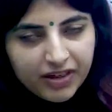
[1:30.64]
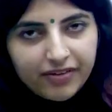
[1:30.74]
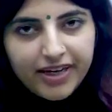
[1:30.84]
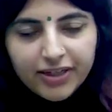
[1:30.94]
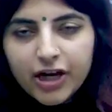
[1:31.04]

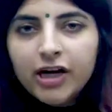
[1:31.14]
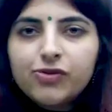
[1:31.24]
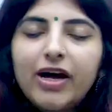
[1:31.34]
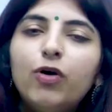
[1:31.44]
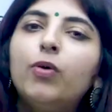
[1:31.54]
correct?
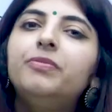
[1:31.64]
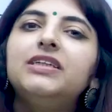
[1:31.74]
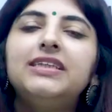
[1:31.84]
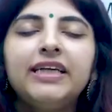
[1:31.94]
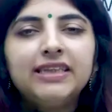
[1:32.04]
So I hope
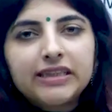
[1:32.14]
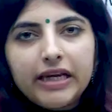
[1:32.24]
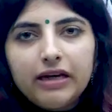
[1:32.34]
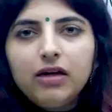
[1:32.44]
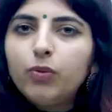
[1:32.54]
this thing is
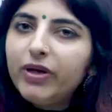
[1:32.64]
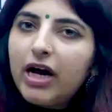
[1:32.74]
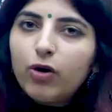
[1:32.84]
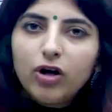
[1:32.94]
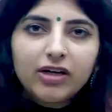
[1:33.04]
clear. We
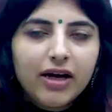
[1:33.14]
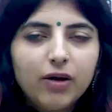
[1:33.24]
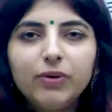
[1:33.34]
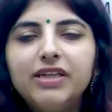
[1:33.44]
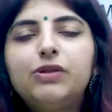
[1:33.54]
are all clear
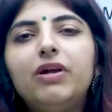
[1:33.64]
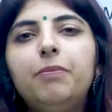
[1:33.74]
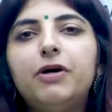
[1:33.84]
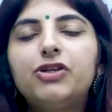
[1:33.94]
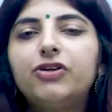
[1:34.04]
with this very
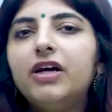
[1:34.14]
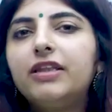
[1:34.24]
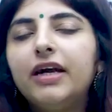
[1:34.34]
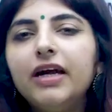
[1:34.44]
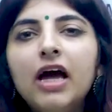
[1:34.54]
particular
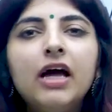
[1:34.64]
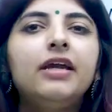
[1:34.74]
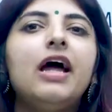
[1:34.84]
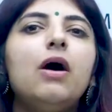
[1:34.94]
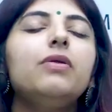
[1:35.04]
thing.
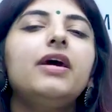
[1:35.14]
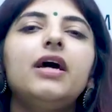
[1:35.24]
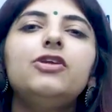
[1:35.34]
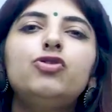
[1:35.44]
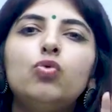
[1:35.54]
Now there
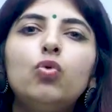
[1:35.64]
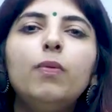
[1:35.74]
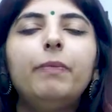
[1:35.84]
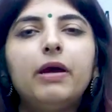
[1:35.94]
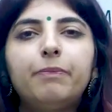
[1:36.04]
are
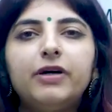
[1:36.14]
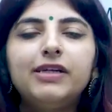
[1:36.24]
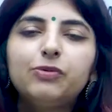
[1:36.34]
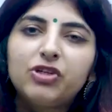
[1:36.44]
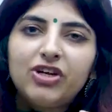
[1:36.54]
two
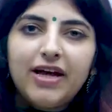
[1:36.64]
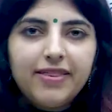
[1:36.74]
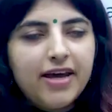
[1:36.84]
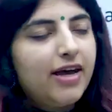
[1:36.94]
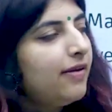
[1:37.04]
papers which are
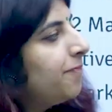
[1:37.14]
there